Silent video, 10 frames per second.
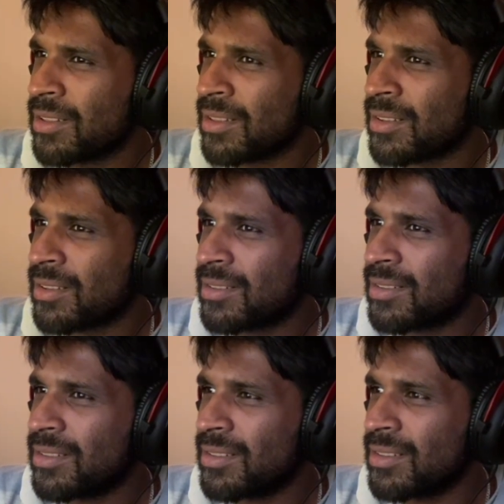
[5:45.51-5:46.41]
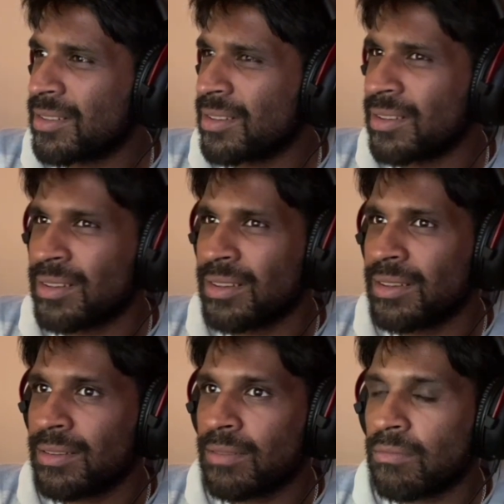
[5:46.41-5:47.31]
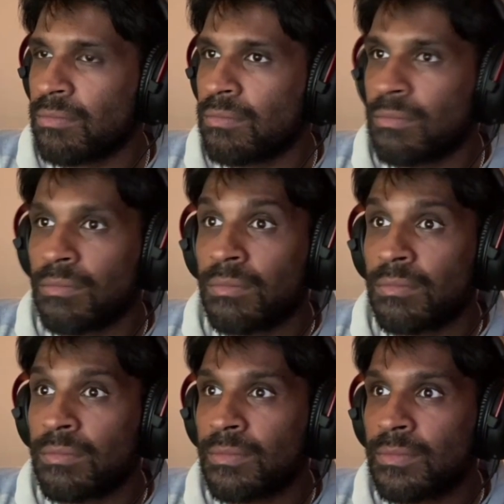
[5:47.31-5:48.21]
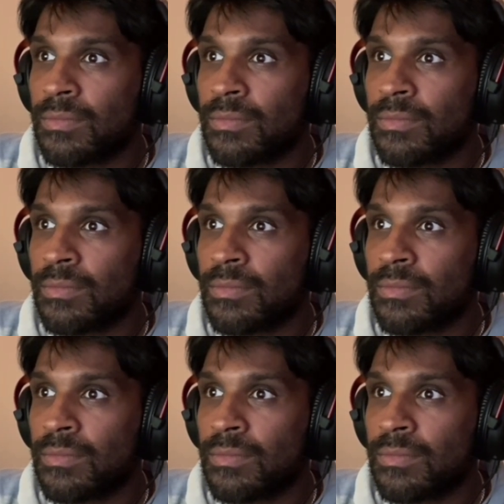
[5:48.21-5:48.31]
[no speech]